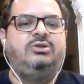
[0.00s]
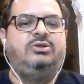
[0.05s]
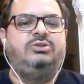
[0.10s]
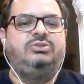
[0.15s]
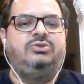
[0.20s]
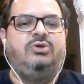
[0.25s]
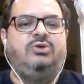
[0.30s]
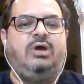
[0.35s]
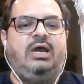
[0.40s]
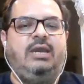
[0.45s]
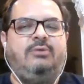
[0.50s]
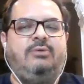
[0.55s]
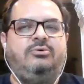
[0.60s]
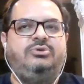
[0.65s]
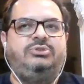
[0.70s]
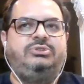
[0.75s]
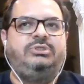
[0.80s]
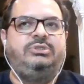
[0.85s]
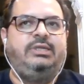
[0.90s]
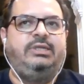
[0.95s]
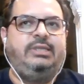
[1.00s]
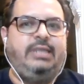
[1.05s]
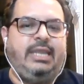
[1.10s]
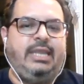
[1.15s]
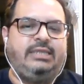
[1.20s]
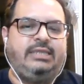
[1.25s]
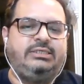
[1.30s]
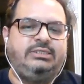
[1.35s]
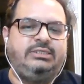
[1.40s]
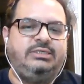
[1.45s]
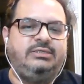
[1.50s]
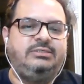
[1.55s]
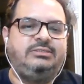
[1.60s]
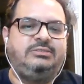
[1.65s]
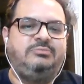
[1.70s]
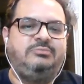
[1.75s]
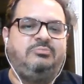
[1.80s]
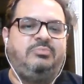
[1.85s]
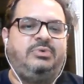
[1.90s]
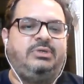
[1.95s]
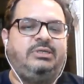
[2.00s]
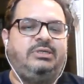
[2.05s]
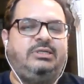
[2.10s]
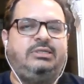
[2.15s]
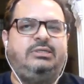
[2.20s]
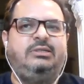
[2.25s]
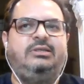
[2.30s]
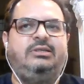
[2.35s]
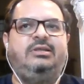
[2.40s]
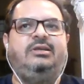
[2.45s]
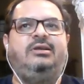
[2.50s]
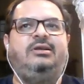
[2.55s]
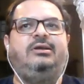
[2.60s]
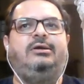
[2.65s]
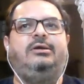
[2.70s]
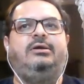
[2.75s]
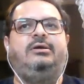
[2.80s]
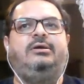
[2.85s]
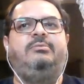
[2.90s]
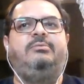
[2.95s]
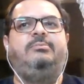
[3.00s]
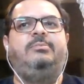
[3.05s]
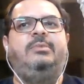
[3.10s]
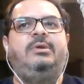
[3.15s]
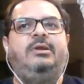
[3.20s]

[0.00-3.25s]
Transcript: So I was really anxious, but uh,